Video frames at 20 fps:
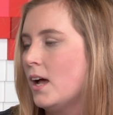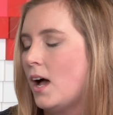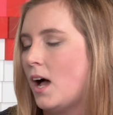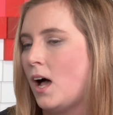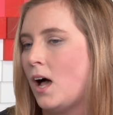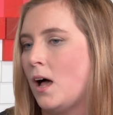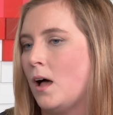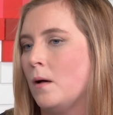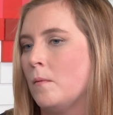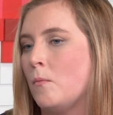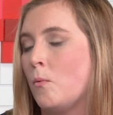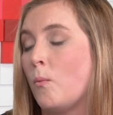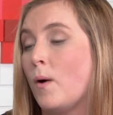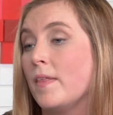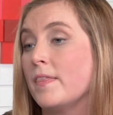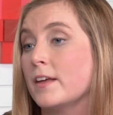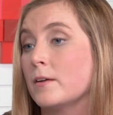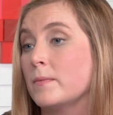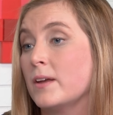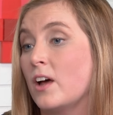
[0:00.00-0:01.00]

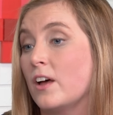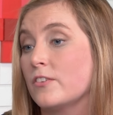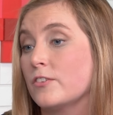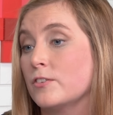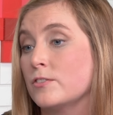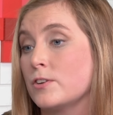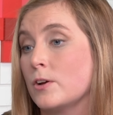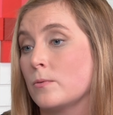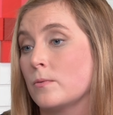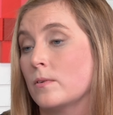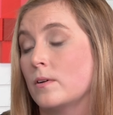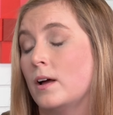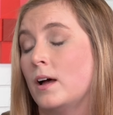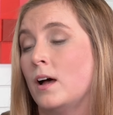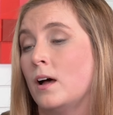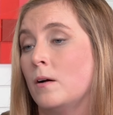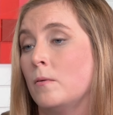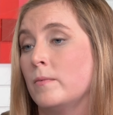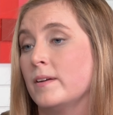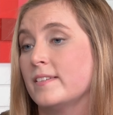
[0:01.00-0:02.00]
One thing we also
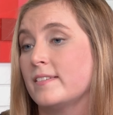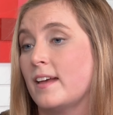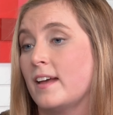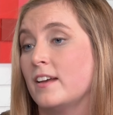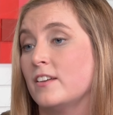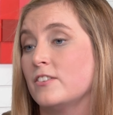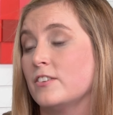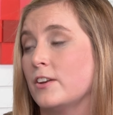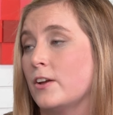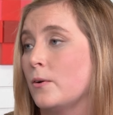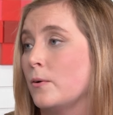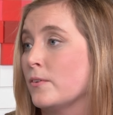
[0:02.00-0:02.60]
we say is,